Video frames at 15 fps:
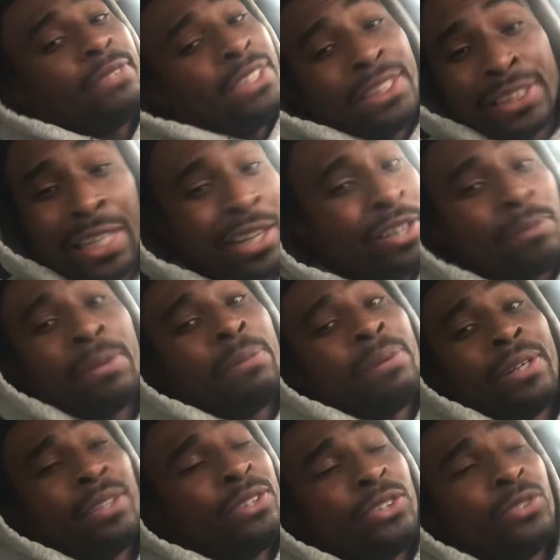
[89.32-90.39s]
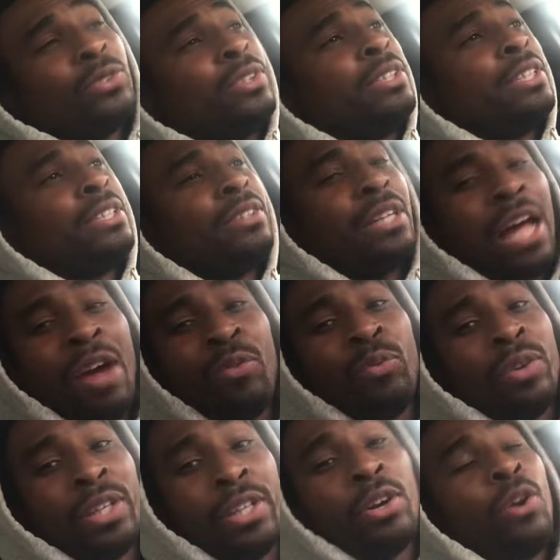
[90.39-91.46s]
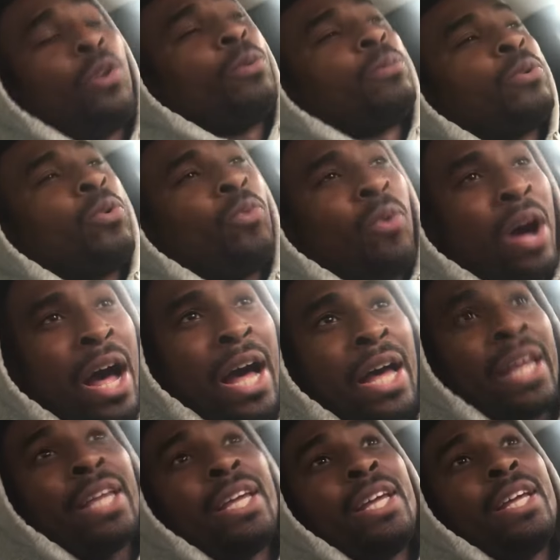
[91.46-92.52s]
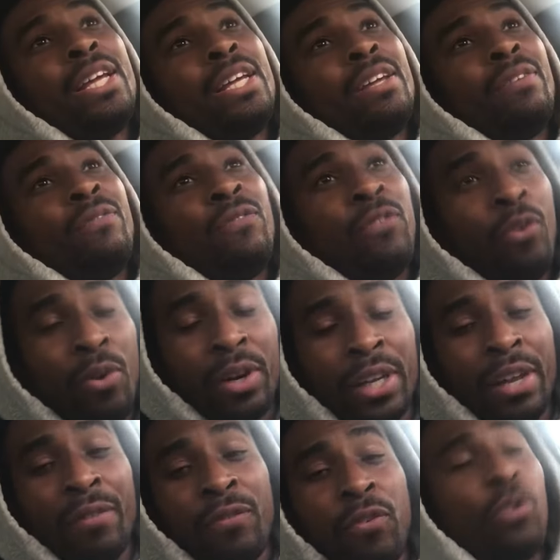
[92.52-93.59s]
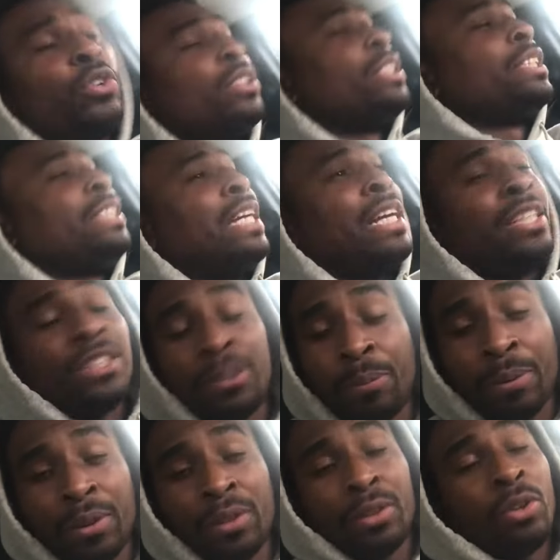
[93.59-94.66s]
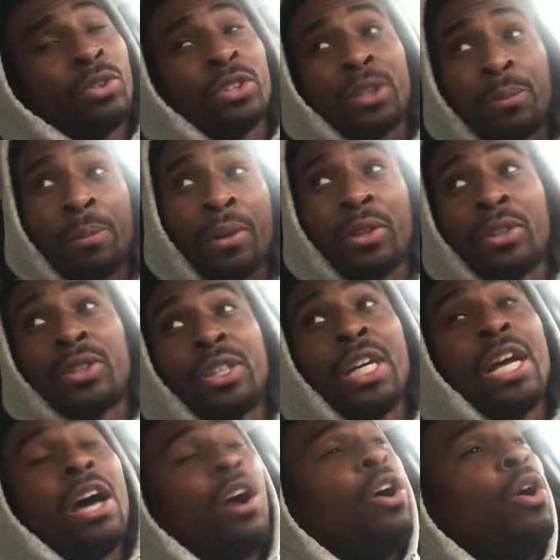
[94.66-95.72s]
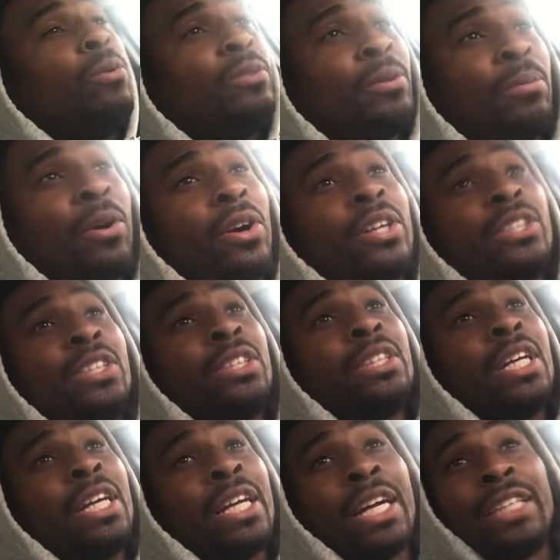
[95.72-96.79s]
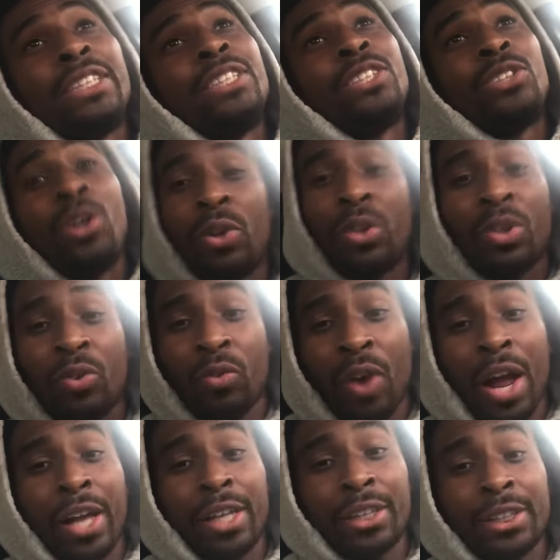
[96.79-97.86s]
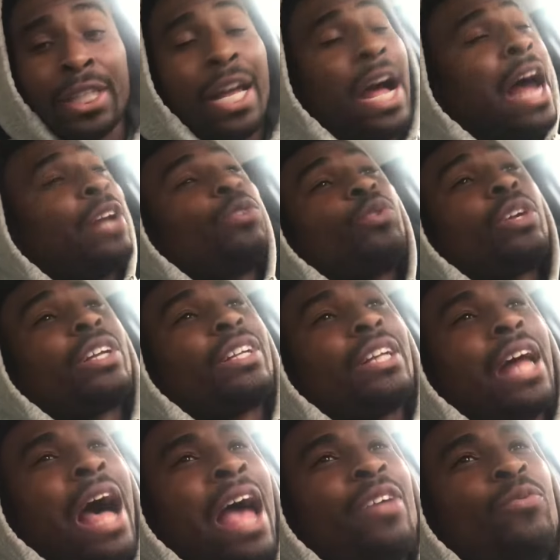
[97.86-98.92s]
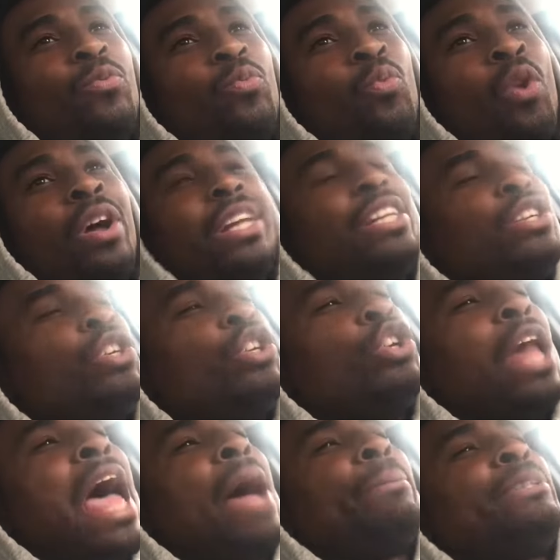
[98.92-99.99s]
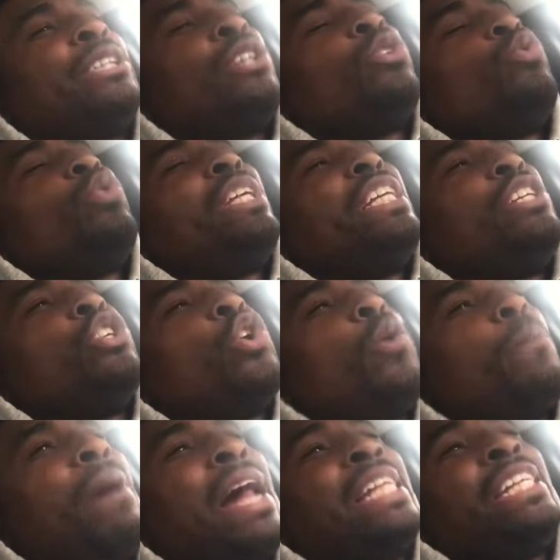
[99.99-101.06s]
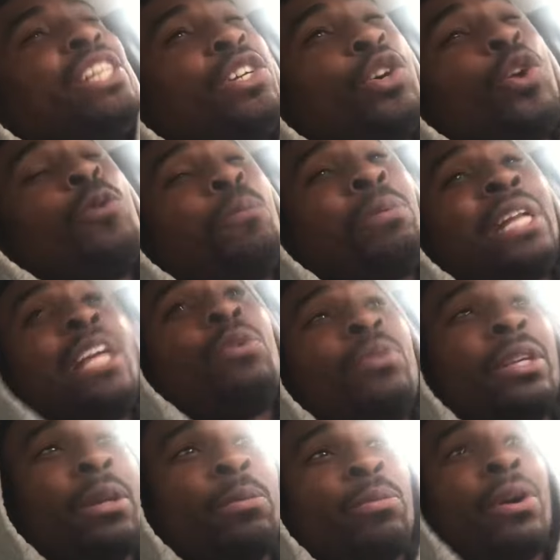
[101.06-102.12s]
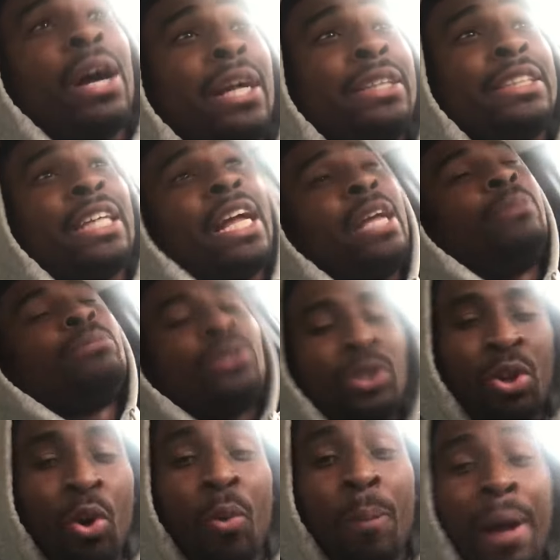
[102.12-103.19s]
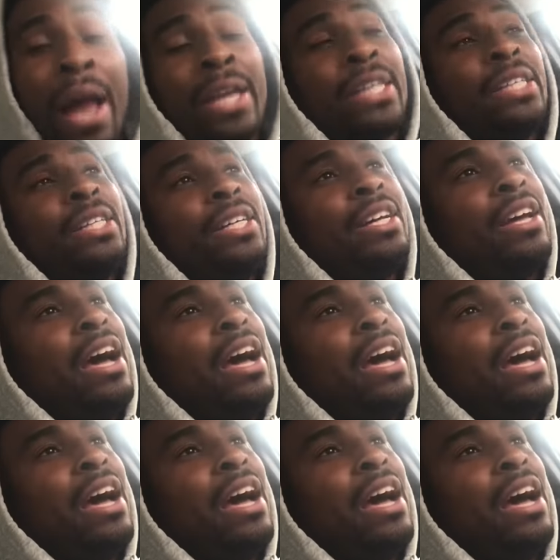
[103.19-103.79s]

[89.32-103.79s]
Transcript: He's not going to be better than Jordan. I really hope Kawhi for, get forced to stay in the Spurs, on the Spurs. I hope DeMarcus Cousins go to the Rockets. I don't. I want absolutely nobody to go play with LeBron James. Nobody.